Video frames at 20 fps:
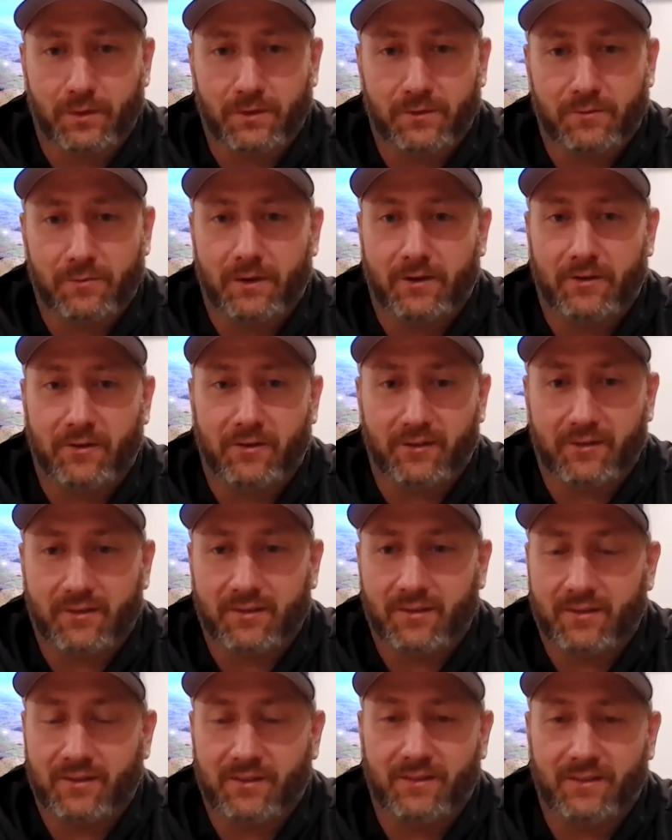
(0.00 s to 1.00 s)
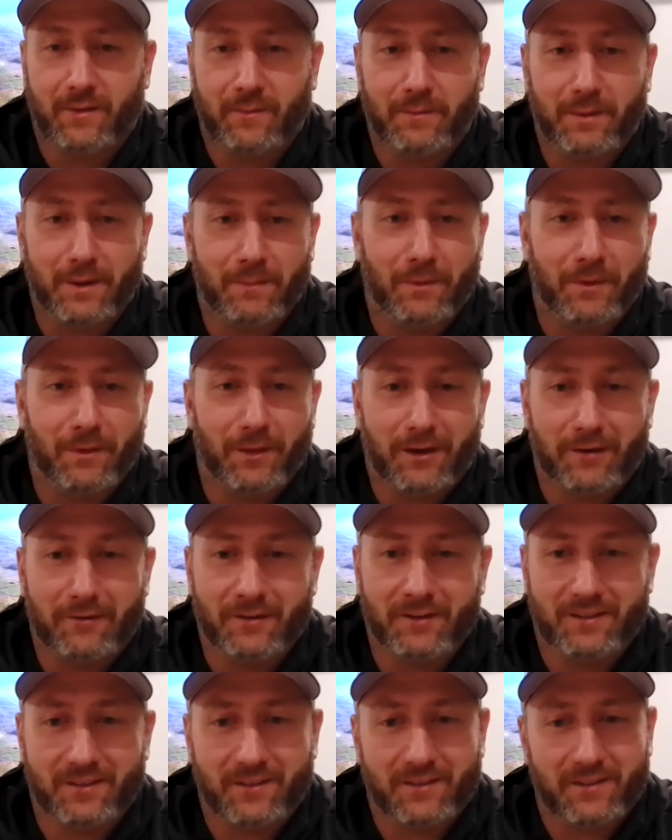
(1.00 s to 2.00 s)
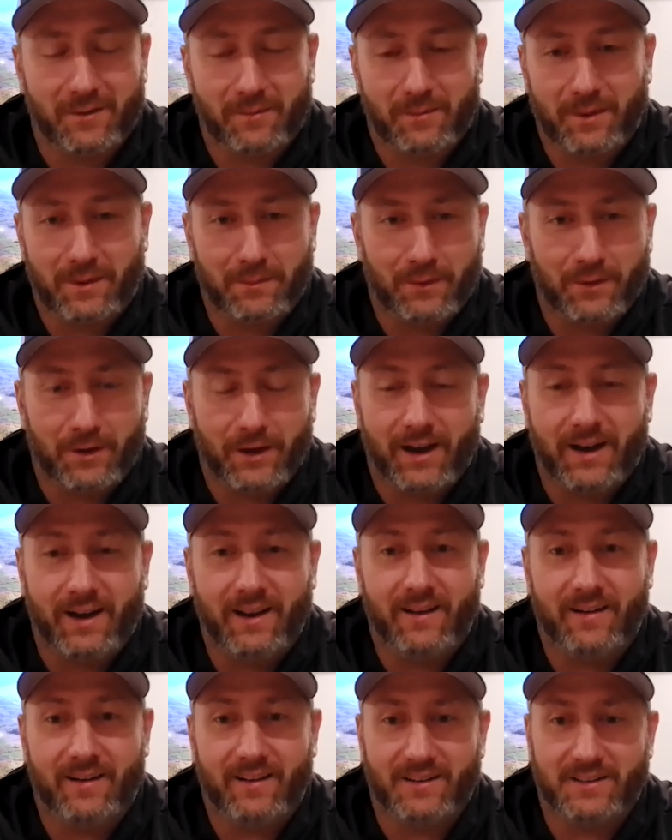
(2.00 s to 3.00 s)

As much as some people love it and some people hate it,